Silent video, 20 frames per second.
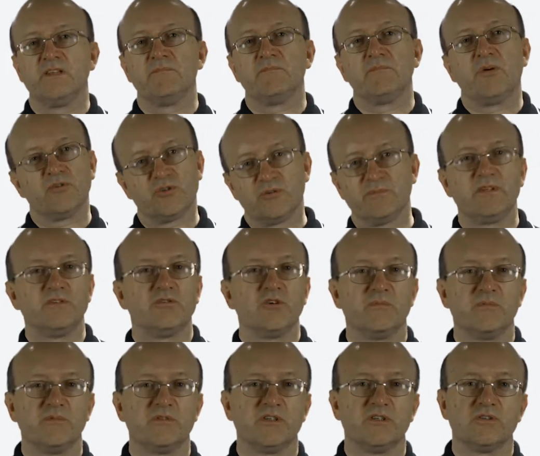Possibly
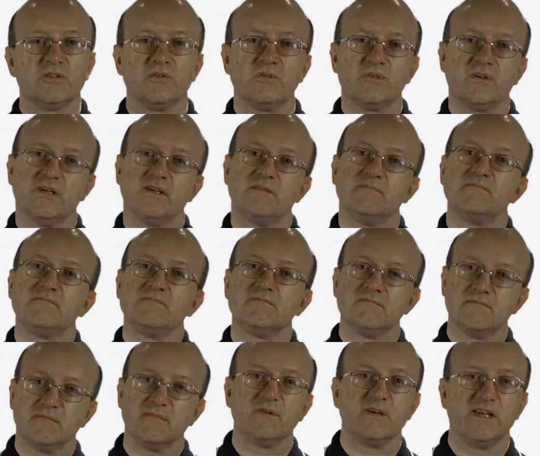geometry is older.
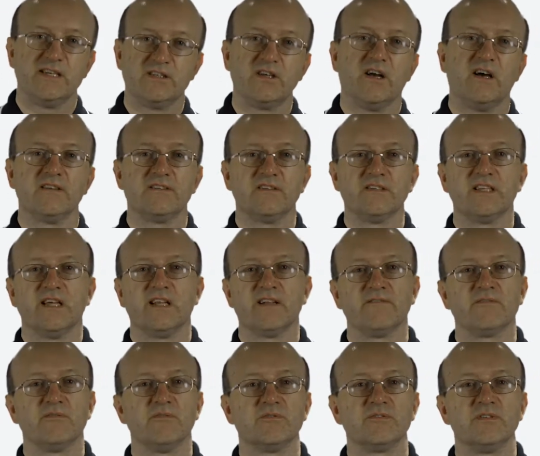It's hard to tell,
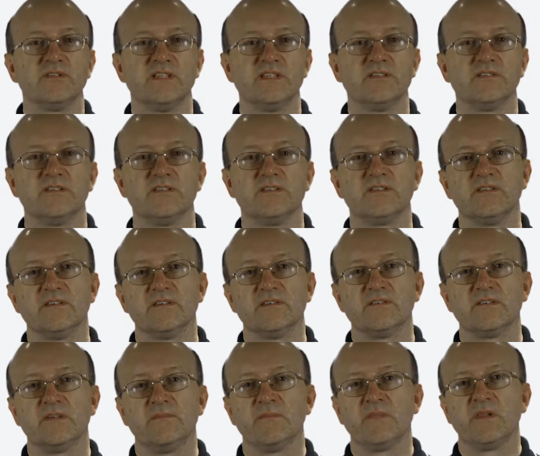of course, at this
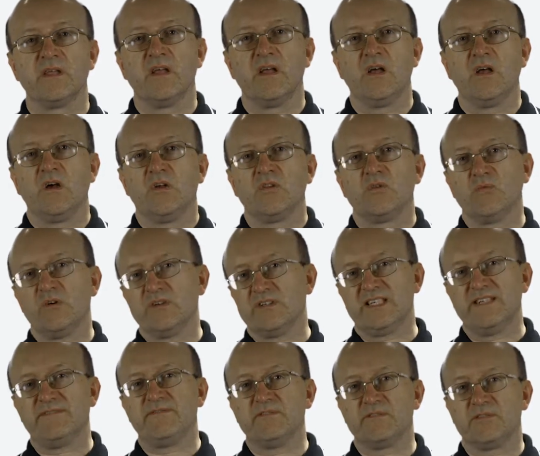distance. The one
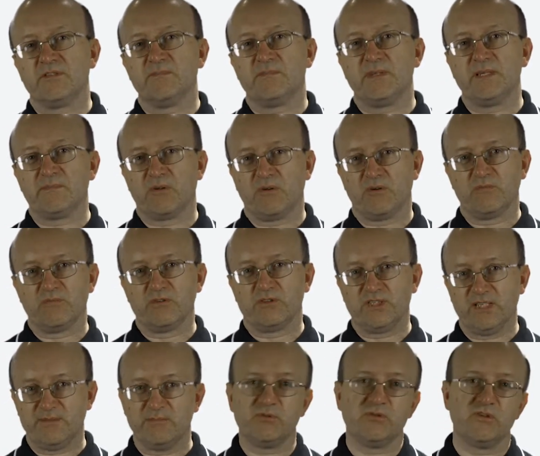difference that people always
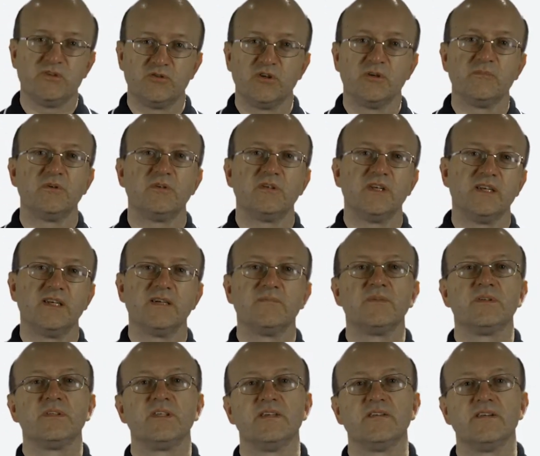see between geometry and
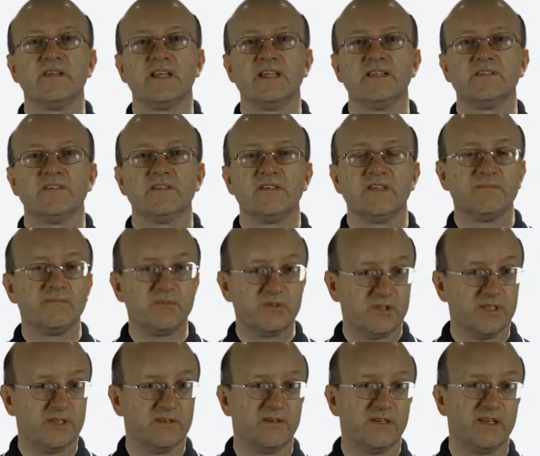number theory is that number
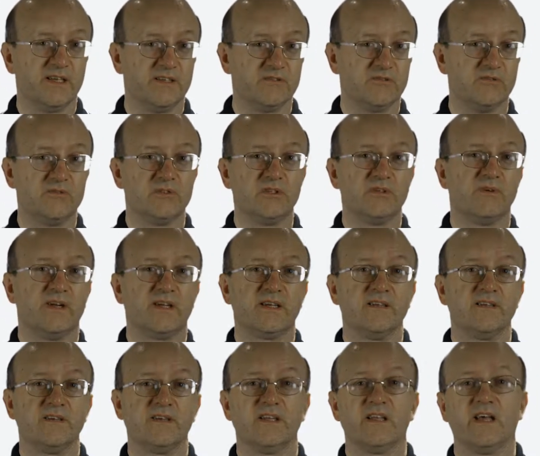theory is usually
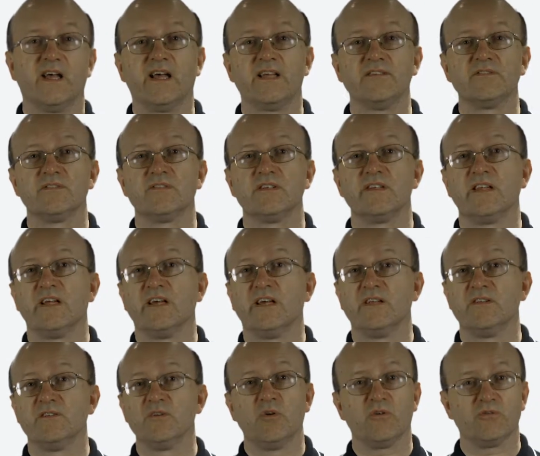reckoned as
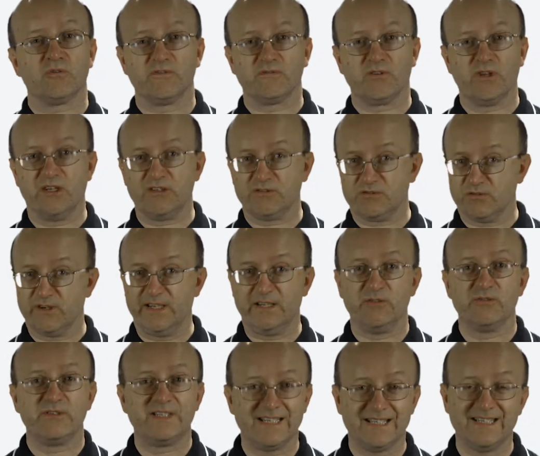not of as great
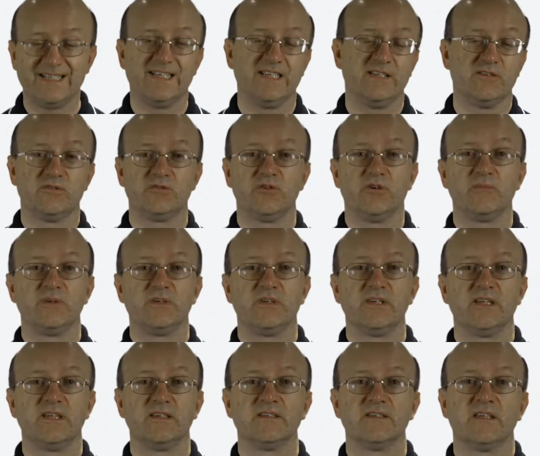utility as
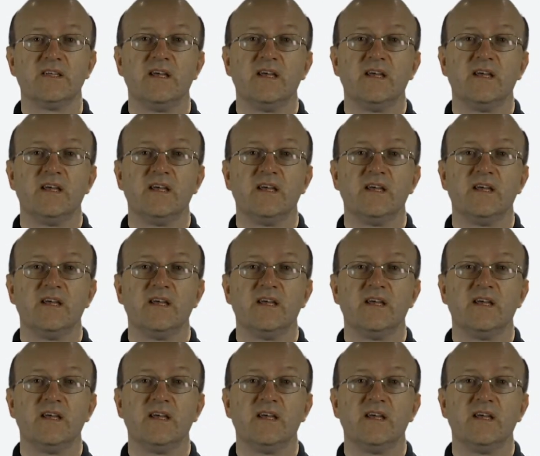geometry is.